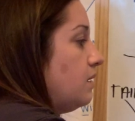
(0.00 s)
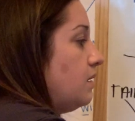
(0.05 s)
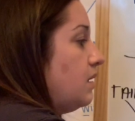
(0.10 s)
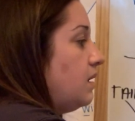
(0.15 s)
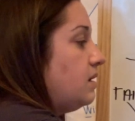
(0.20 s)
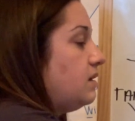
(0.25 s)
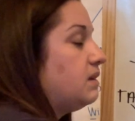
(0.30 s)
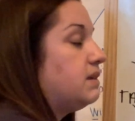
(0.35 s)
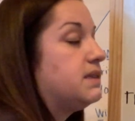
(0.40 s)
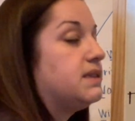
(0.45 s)

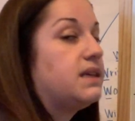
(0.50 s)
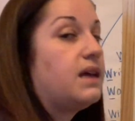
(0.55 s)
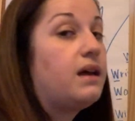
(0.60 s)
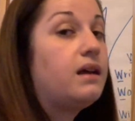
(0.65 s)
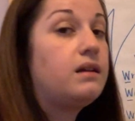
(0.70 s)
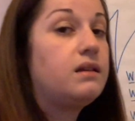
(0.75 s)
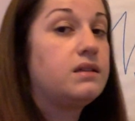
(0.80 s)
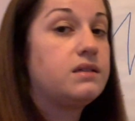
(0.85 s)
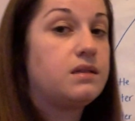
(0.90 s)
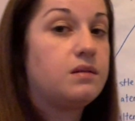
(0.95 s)
And the
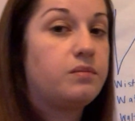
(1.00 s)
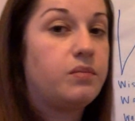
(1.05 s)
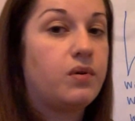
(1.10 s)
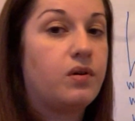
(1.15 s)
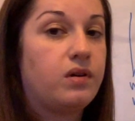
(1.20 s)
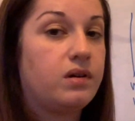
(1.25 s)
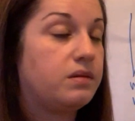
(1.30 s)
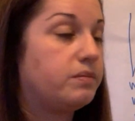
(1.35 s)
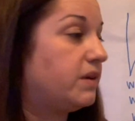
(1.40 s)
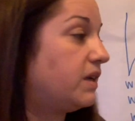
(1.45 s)
saddle is
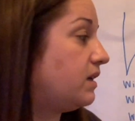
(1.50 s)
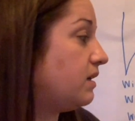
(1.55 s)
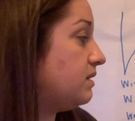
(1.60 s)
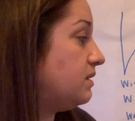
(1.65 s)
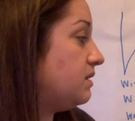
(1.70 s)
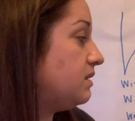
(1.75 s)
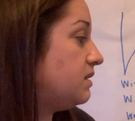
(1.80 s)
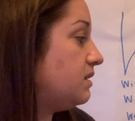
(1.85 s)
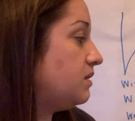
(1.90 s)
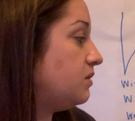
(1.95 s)
important because
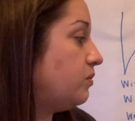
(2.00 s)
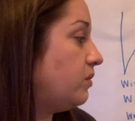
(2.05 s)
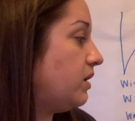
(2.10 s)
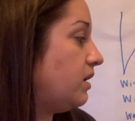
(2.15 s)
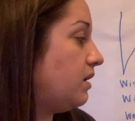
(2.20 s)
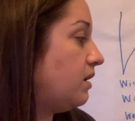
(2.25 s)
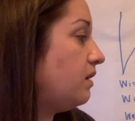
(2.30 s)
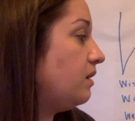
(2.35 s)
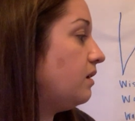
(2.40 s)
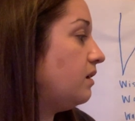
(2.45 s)
this is
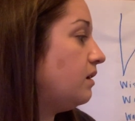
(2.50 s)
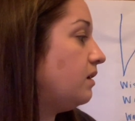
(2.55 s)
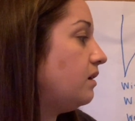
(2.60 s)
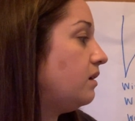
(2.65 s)
where